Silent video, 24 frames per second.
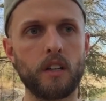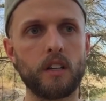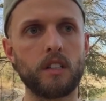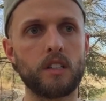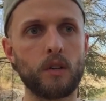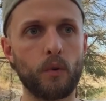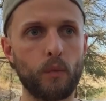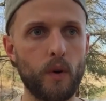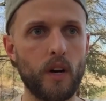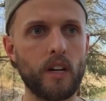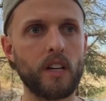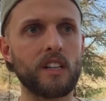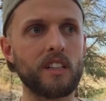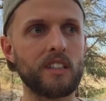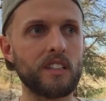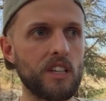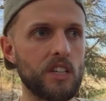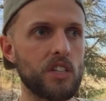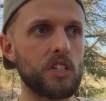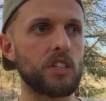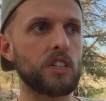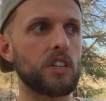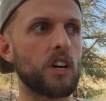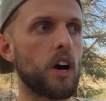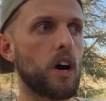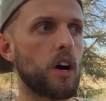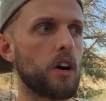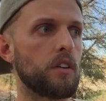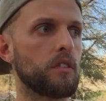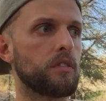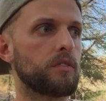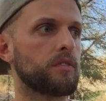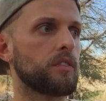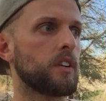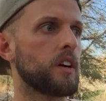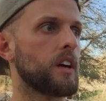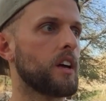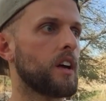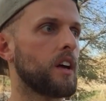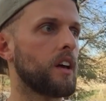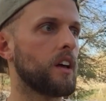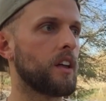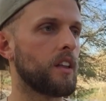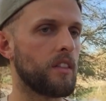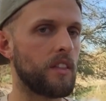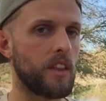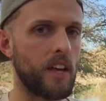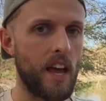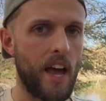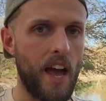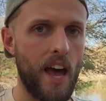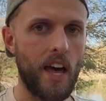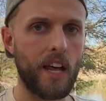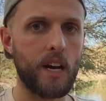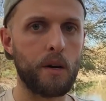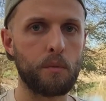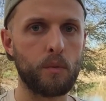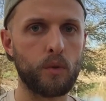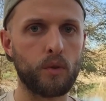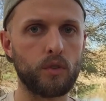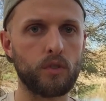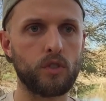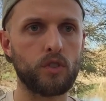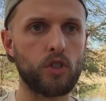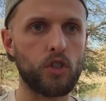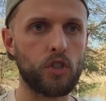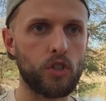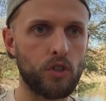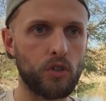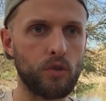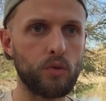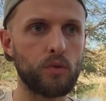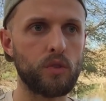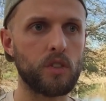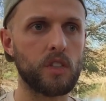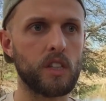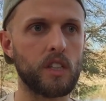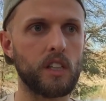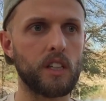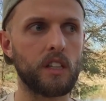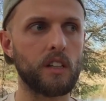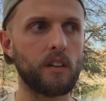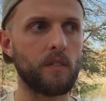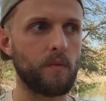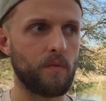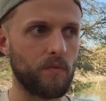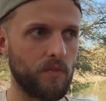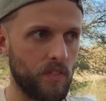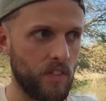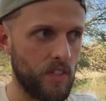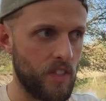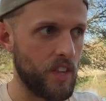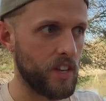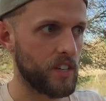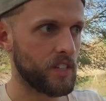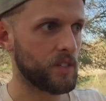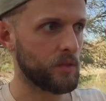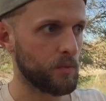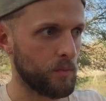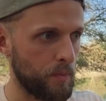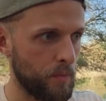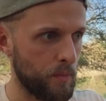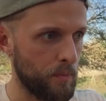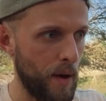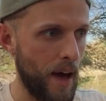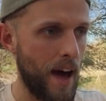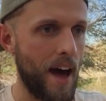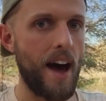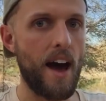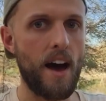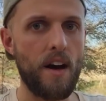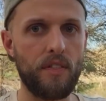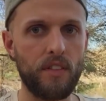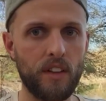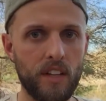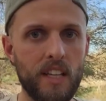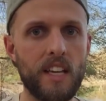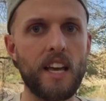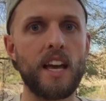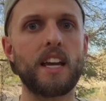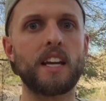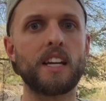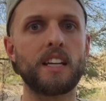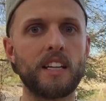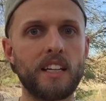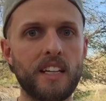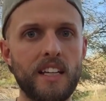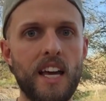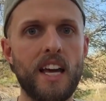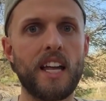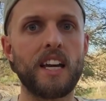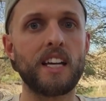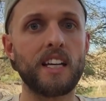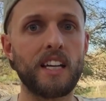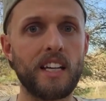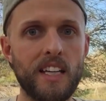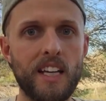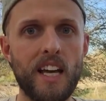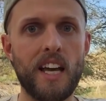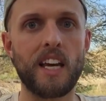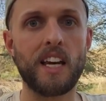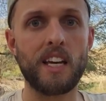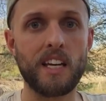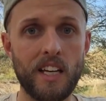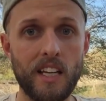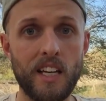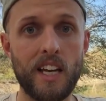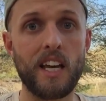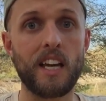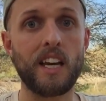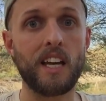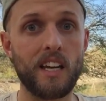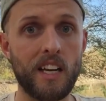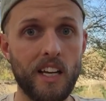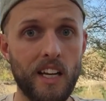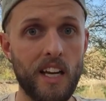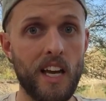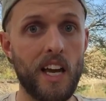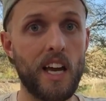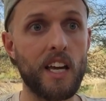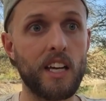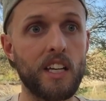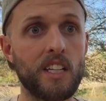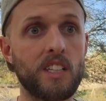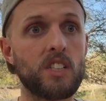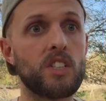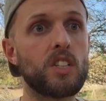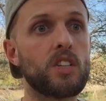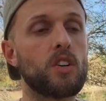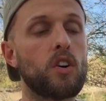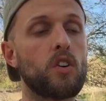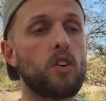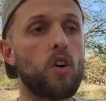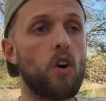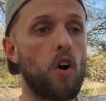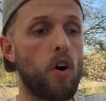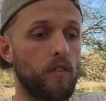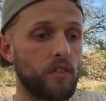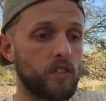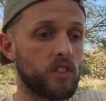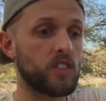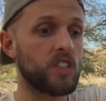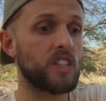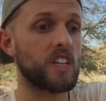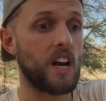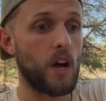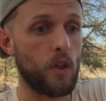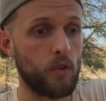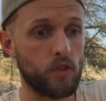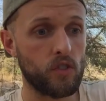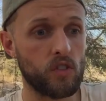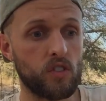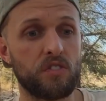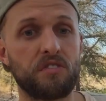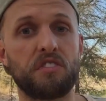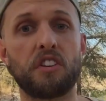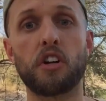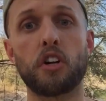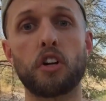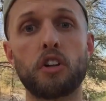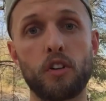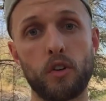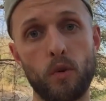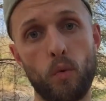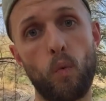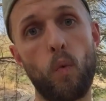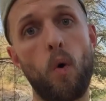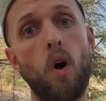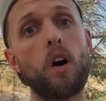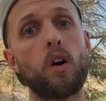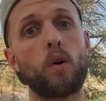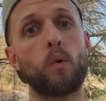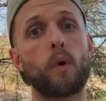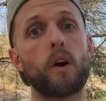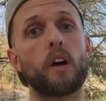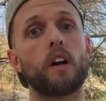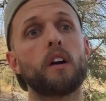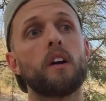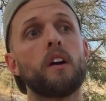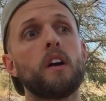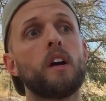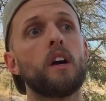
it's a recognition of the animals choosing this path again and again and again and again and again until all of a sudden now there's this very clear walkway.